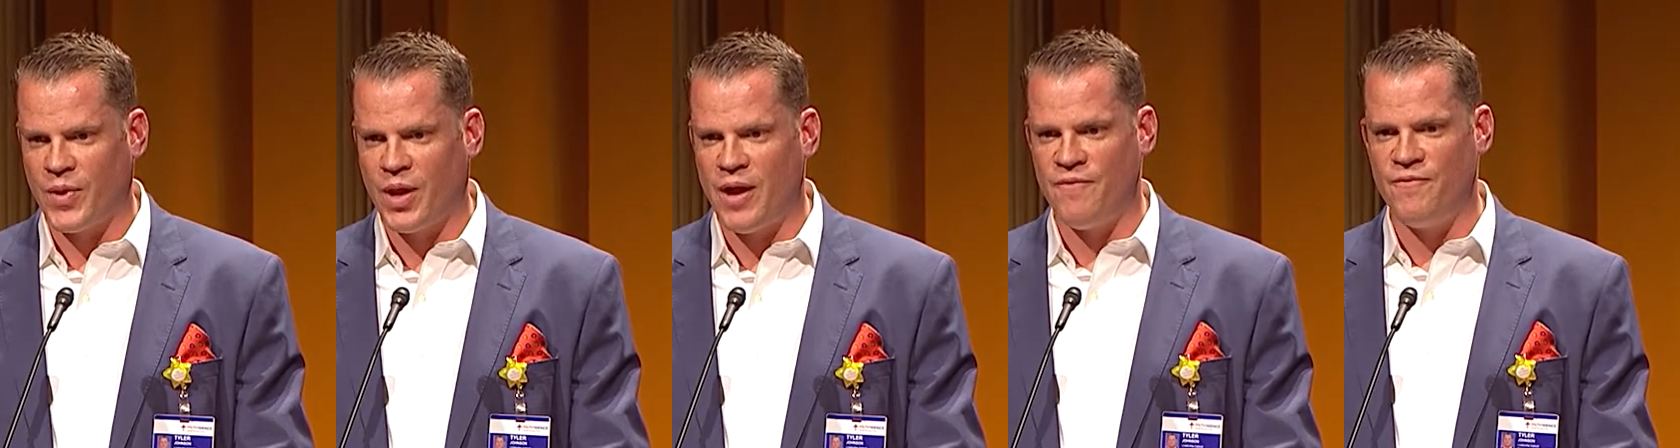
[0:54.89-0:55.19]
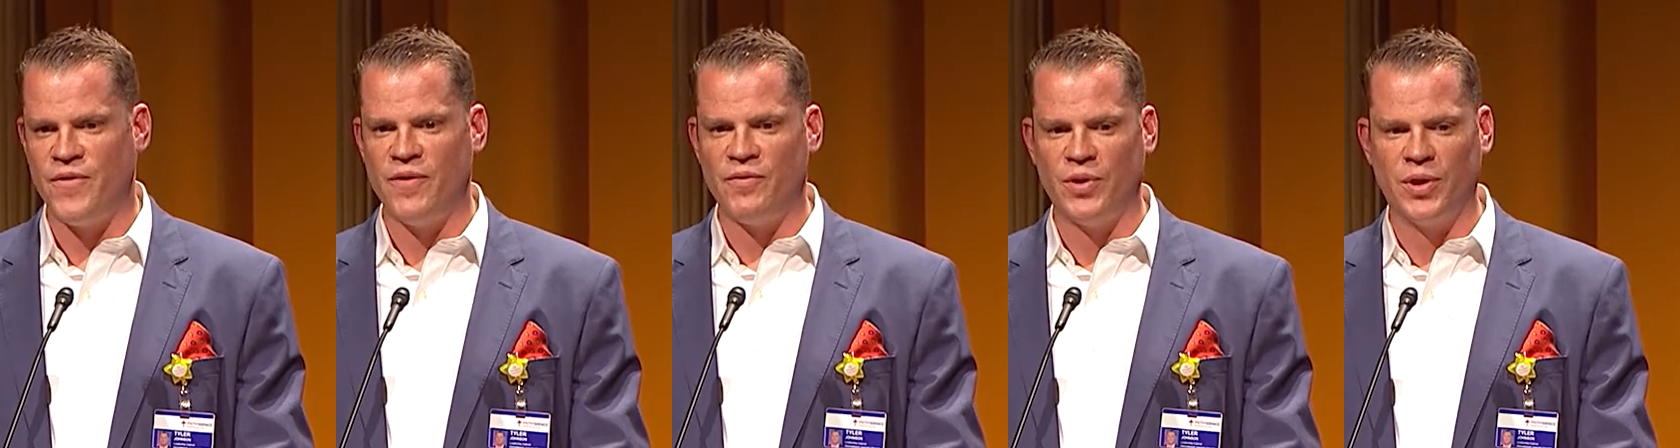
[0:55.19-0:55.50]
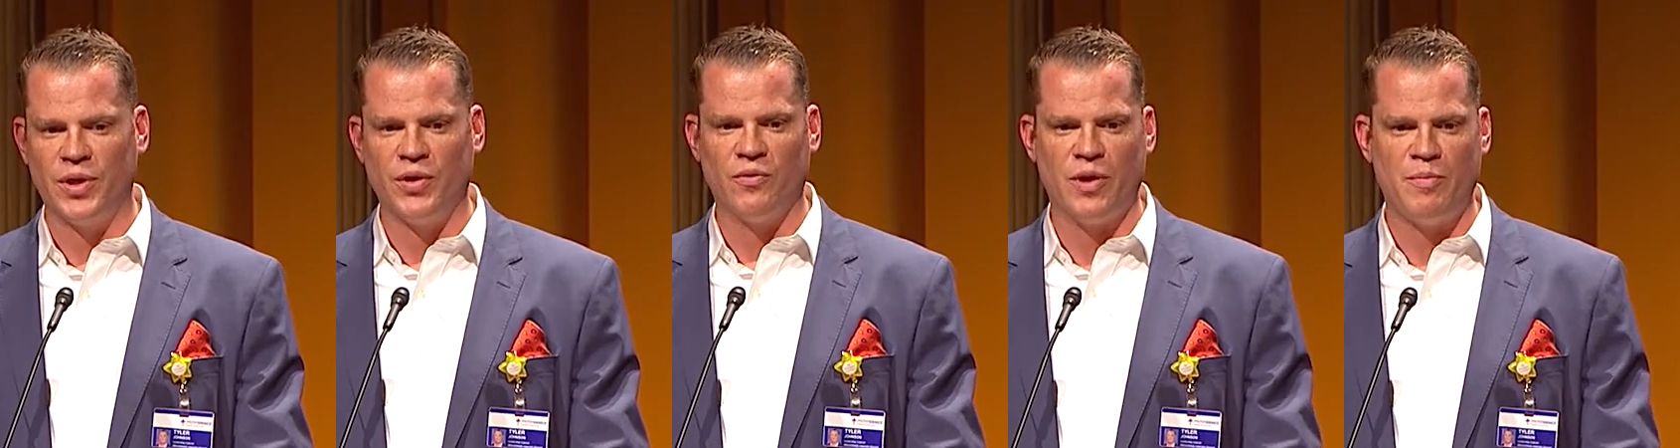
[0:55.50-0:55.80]
I
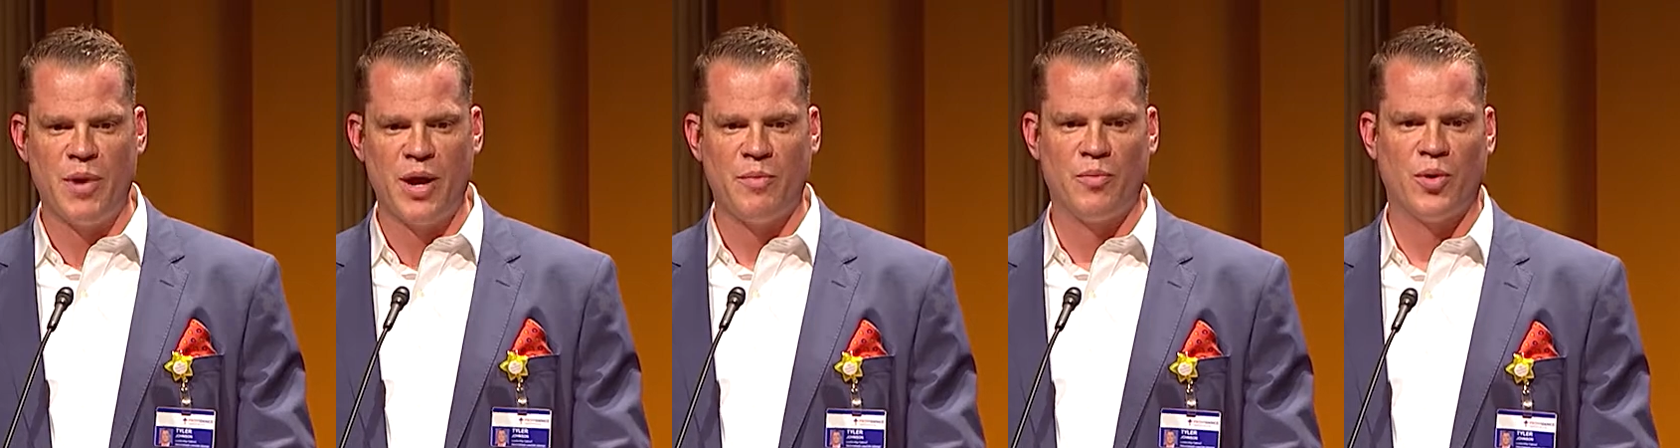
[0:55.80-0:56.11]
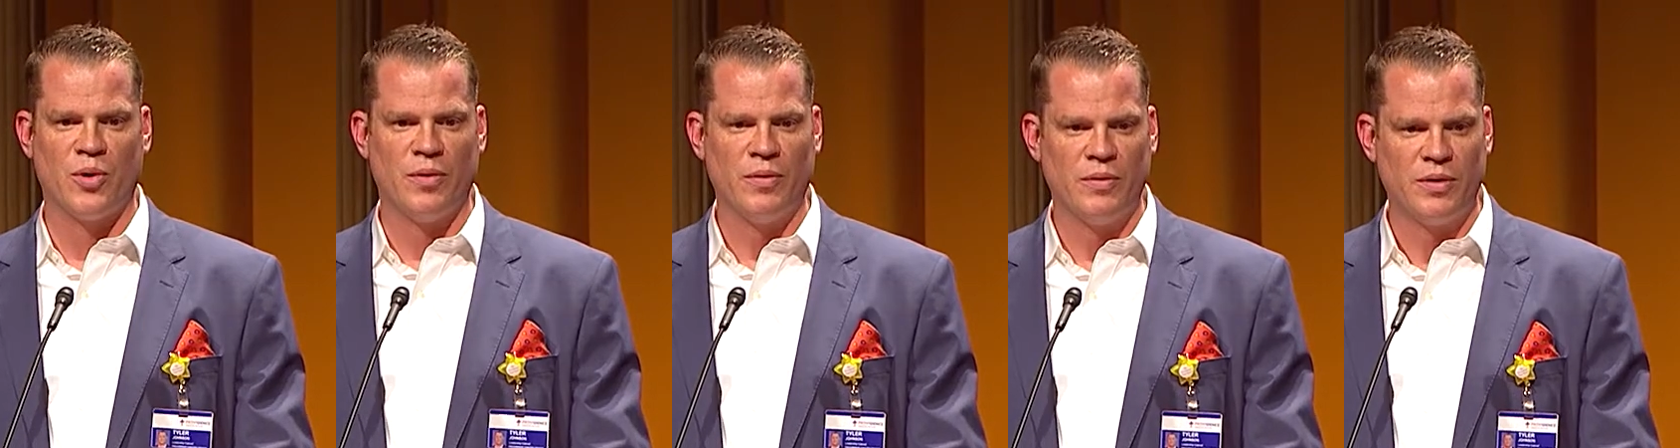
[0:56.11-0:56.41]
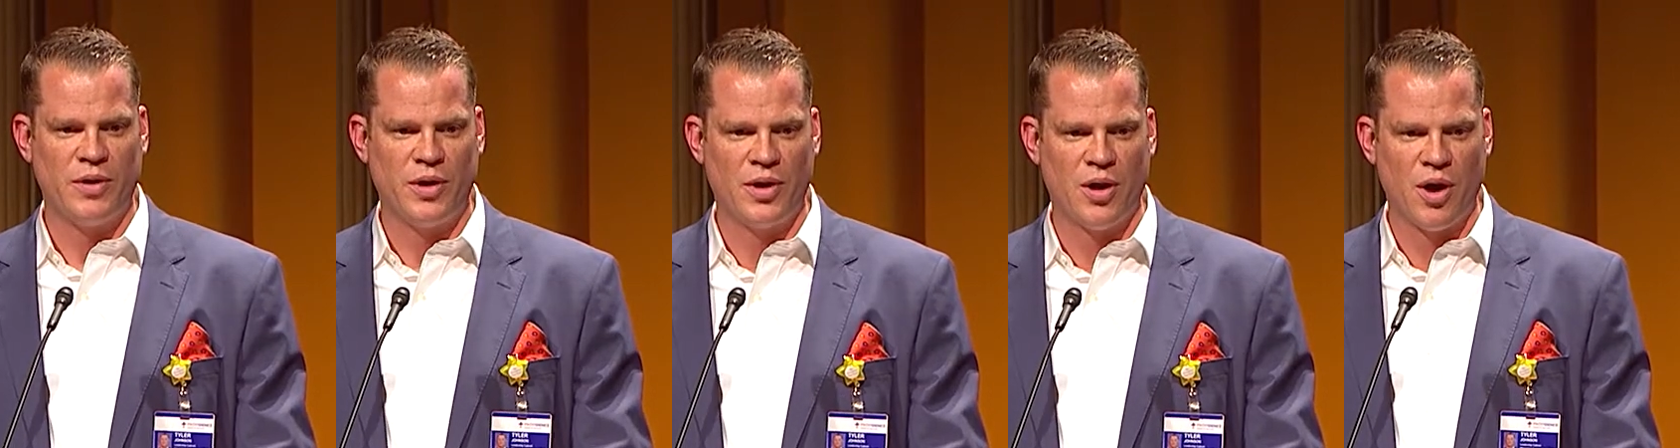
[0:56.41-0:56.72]
vividly remember
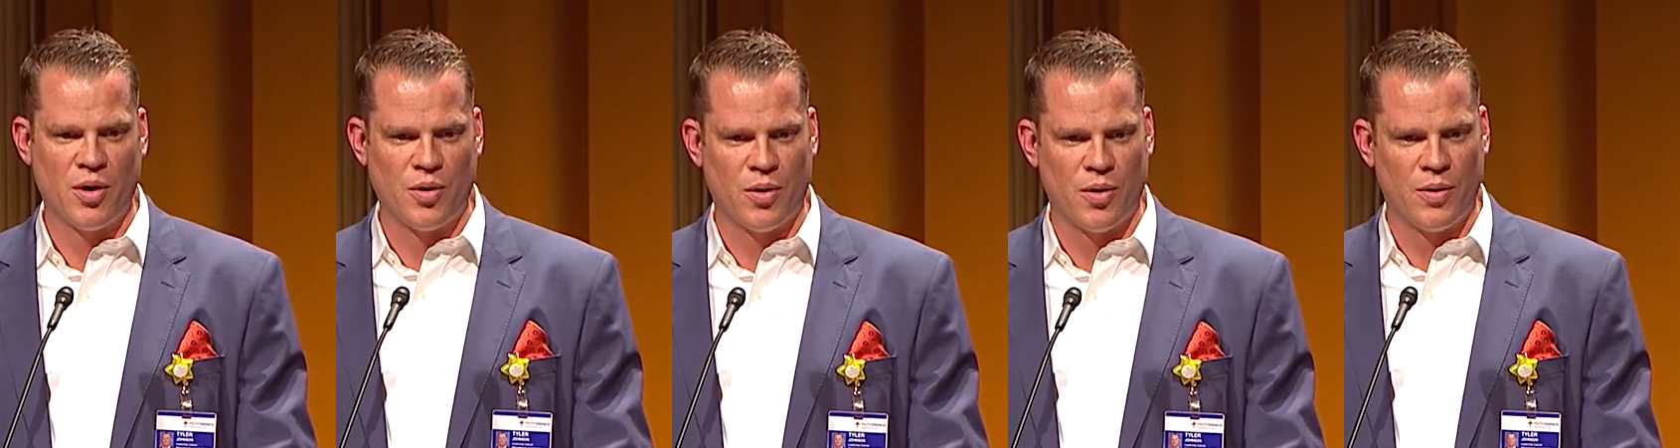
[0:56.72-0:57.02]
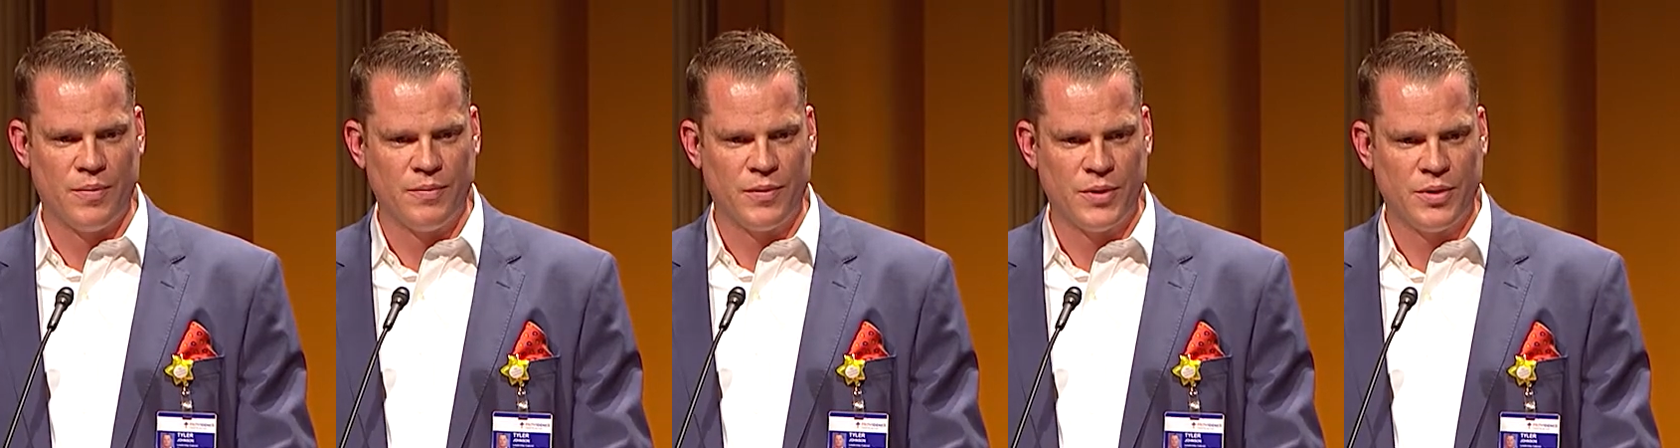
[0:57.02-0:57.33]
an uncle